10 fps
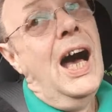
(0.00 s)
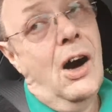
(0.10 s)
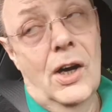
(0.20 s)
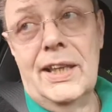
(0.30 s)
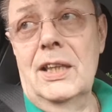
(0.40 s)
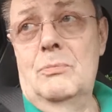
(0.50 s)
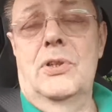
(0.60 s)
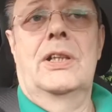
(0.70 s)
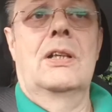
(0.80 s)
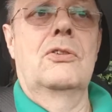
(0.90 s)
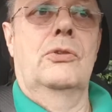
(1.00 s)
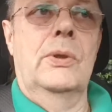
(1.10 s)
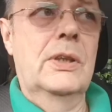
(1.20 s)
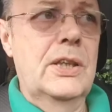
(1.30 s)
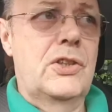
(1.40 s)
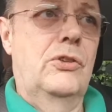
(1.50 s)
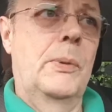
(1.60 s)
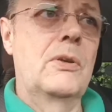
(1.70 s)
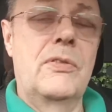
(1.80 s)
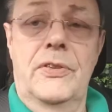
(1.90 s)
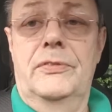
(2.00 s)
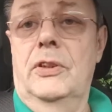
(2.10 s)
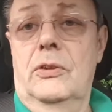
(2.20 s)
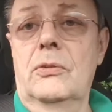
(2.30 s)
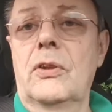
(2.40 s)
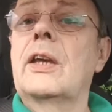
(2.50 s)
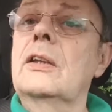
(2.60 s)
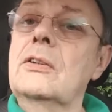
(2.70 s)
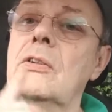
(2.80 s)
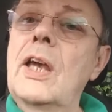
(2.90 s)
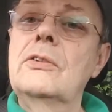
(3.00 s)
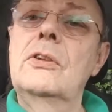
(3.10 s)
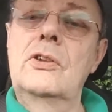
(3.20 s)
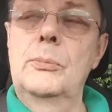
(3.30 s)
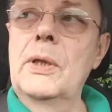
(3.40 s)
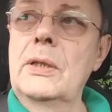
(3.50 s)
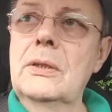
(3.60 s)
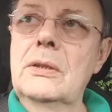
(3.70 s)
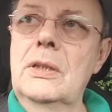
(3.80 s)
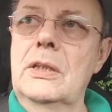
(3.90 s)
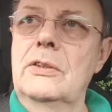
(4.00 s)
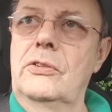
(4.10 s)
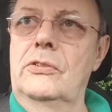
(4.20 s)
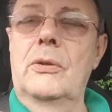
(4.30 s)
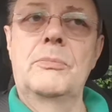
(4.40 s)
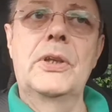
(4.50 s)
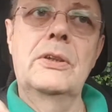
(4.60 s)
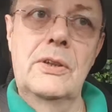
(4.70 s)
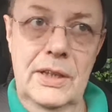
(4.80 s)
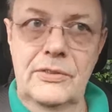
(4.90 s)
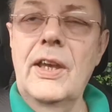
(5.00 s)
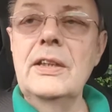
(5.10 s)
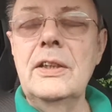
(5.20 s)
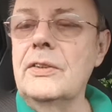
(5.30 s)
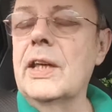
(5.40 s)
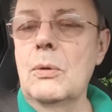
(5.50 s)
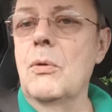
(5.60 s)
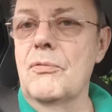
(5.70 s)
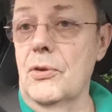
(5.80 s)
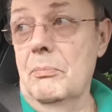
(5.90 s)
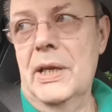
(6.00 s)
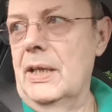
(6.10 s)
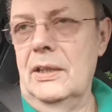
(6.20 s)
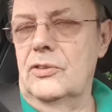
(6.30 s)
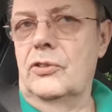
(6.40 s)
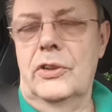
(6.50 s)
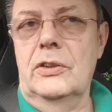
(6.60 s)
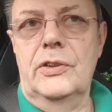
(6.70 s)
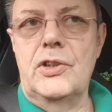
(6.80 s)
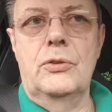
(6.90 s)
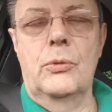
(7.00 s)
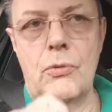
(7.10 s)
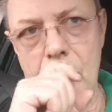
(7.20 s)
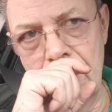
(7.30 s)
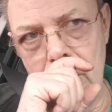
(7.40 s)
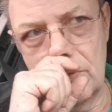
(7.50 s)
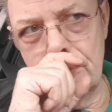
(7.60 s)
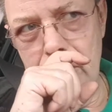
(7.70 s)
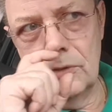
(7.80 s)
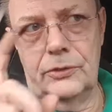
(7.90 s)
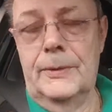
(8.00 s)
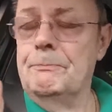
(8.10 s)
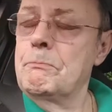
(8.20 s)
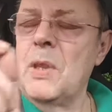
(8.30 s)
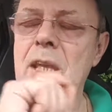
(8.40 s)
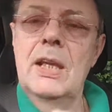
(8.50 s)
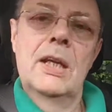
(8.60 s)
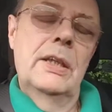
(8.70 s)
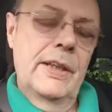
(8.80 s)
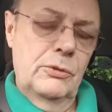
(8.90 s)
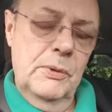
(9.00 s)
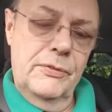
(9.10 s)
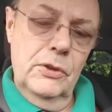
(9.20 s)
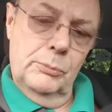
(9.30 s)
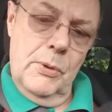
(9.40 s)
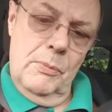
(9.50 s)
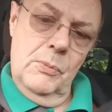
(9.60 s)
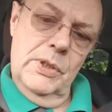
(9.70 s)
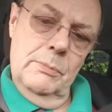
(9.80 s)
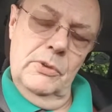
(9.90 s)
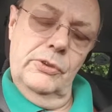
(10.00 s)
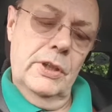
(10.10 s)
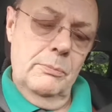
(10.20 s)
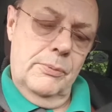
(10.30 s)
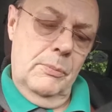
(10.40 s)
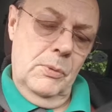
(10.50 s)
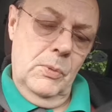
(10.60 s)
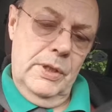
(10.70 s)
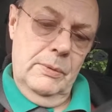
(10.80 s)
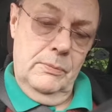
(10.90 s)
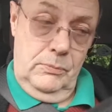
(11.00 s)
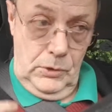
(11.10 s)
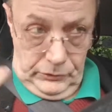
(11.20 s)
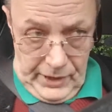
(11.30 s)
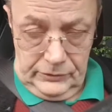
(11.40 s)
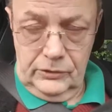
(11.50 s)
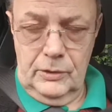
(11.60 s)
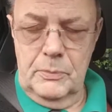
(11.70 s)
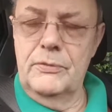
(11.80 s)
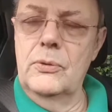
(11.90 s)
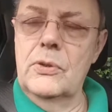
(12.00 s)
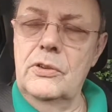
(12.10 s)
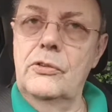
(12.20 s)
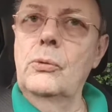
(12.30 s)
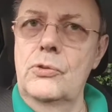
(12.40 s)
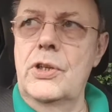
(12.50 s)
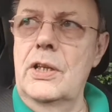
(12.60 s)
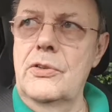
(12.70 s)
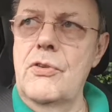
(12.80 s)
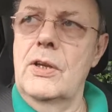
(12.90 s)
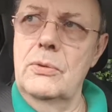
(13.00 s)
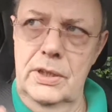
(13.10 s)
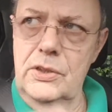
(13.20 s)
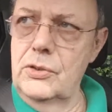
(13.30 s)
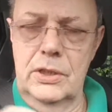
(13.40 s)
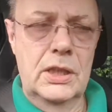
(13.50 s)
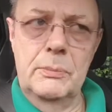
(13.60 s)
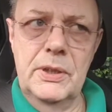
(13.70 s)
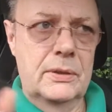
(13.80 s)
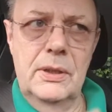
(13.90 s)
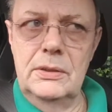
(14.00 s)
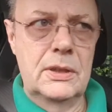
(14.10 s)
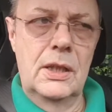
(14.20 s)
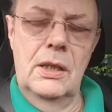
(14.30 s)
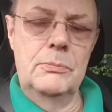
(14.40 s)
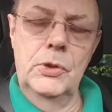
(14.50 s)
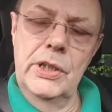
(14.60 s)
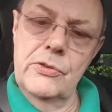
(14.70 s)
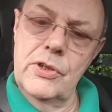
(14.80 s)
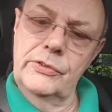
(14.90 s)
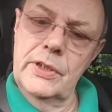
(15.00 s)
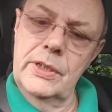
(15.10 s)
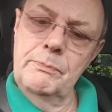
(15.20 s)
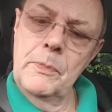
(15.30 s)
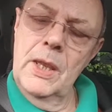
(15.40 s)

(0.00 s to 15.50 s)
I came pretty close to it. I actually spoke for 52 seconds. As I explained earlier, this is something that I intended to go on for a minute. It's just the conditions were right and I got faster. That's my first problem with it. My second problem with it was, as I said before, it's Sean Shannon's record. He should keep it. Uh, I'm not interested in it.